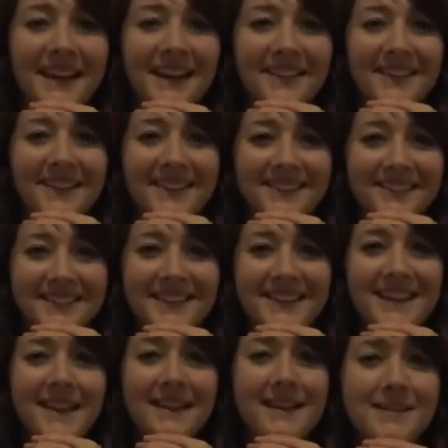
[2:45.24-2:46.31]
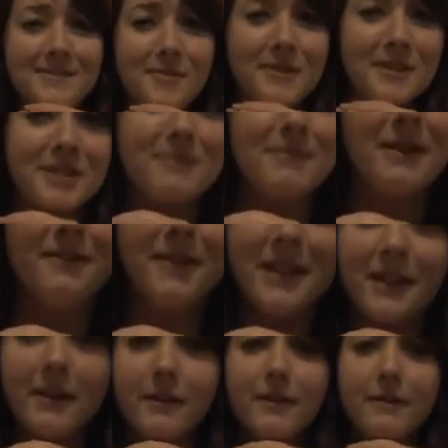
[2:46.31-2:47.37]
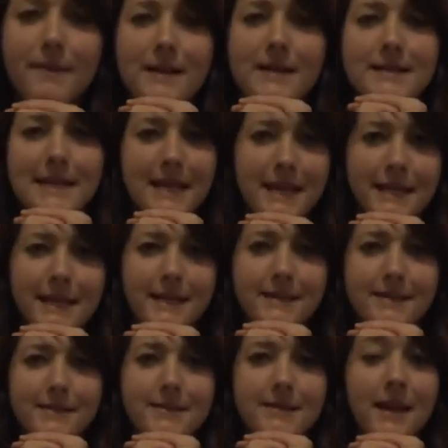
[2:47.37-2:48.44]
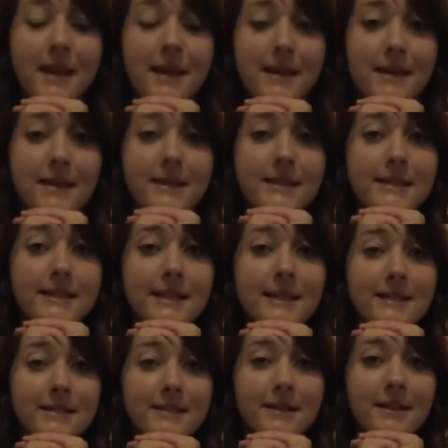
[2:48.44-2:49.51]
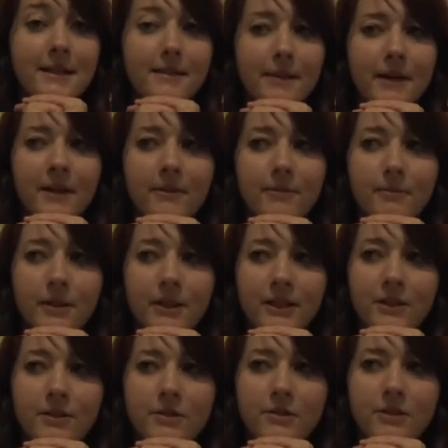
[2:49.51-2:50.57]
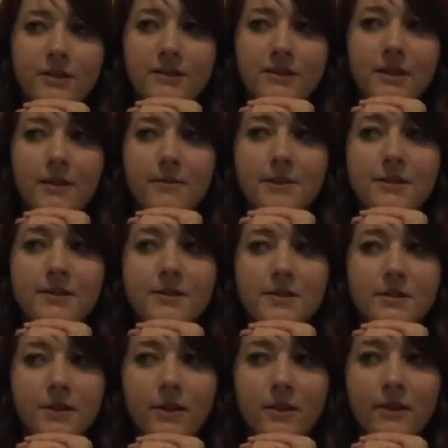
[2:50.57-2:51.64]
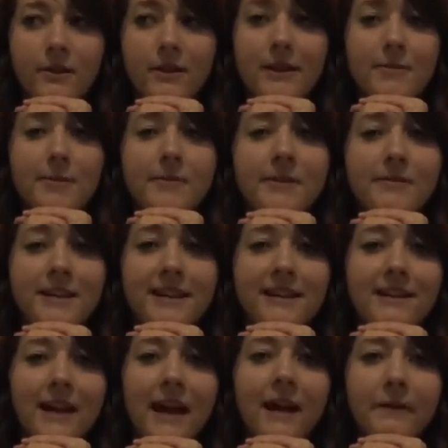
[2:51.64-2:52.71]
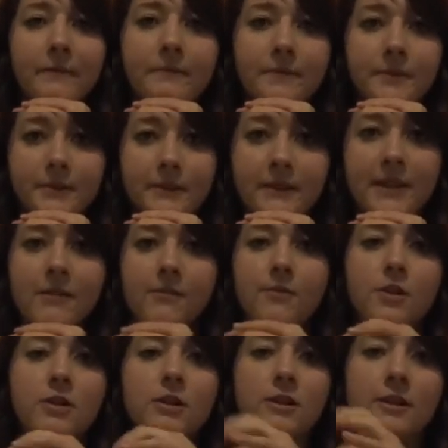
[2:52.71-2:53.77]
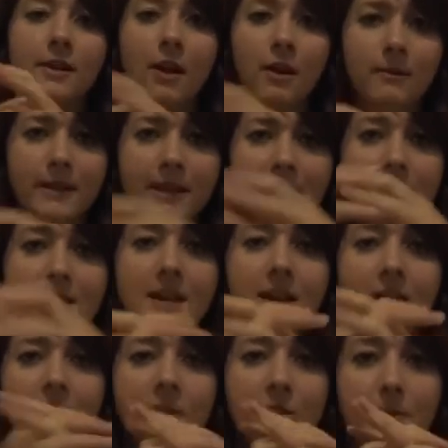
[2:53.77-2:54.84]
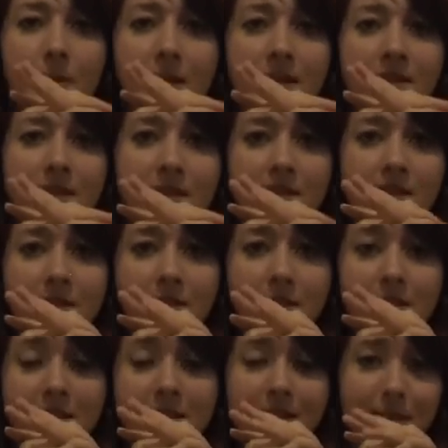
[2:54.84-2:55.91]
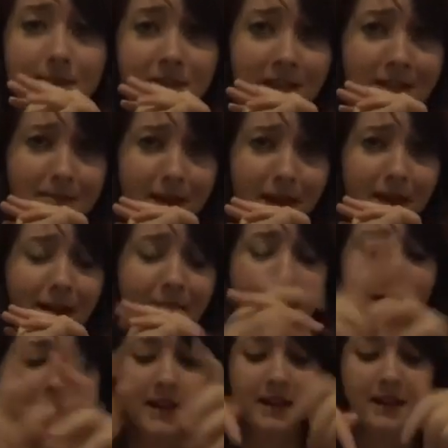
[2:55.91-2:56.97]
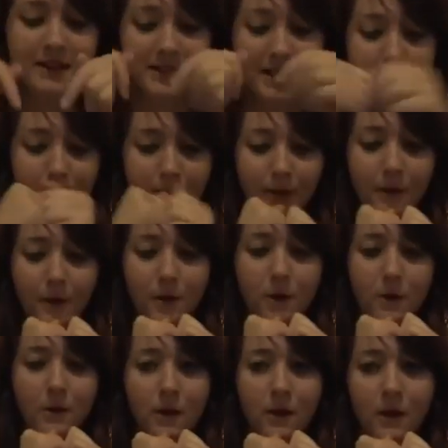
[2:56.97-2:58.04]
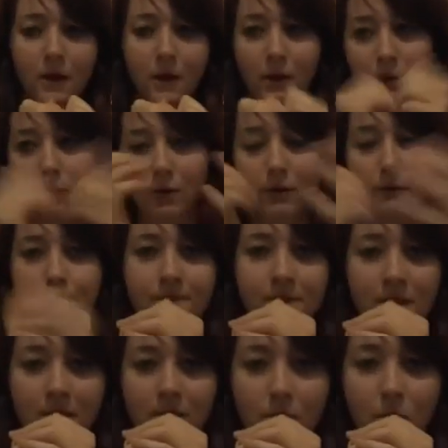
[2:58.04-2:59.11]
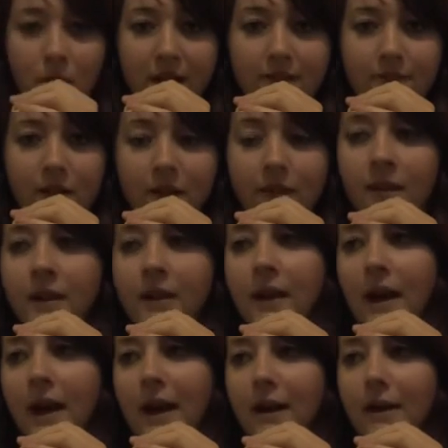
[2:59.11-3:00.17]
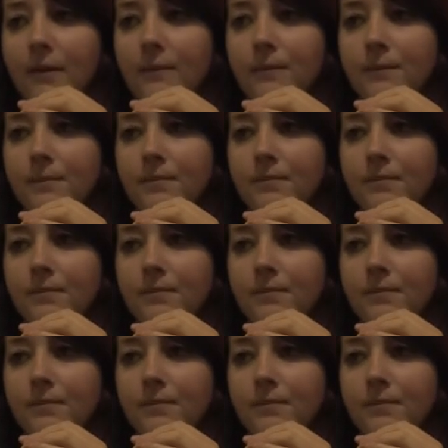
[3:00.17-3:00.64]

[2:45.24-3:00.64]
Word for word: Hello. Thanks for watching my video about teenagers. This is actually part of my uni assignment, so it would be really helpful if you could comment your opinions to this subject matter down below or whatever. Um,